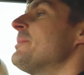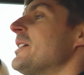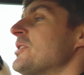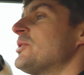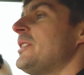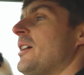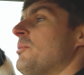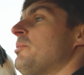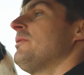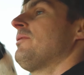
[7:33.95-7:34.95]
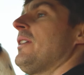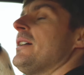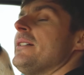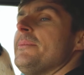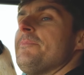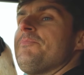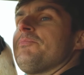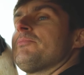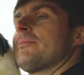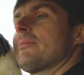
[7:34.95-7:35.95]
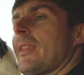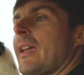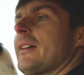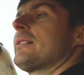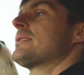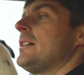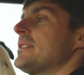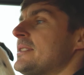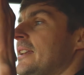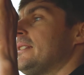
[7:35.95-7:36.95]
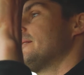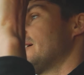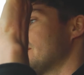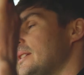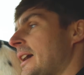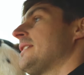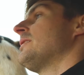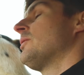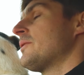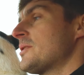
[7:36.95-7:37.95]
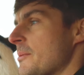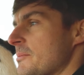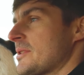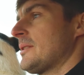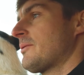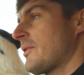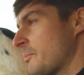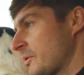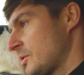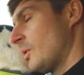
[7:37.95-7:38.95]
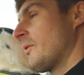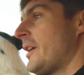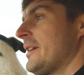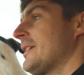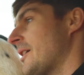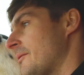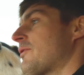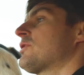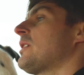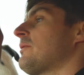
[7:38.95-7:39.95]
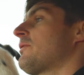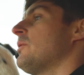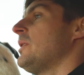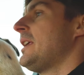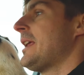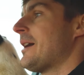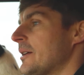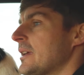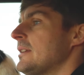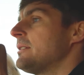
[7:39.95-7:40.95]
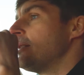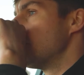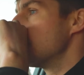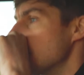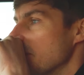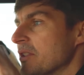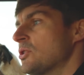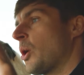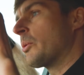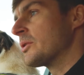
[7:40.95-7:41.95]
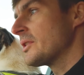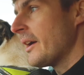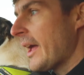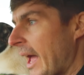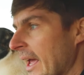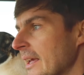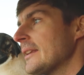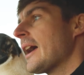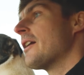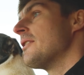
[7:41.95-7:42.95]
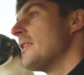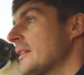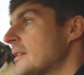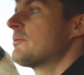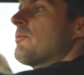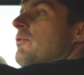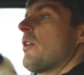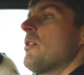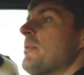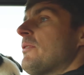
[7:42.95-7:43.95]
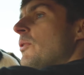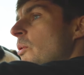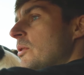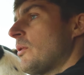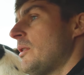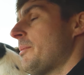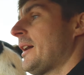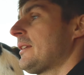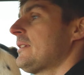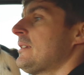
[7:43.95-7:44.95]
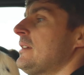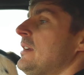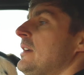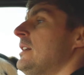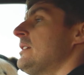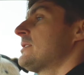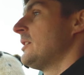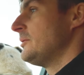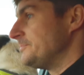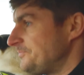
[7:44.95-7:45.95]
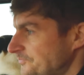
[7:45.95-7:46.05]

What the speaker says: But it should help with. Because like I said, I was landing off the jumps and the front was sort of like going straight through and then out again, and the shock was like hanging down and then throwing me forward quite badly. So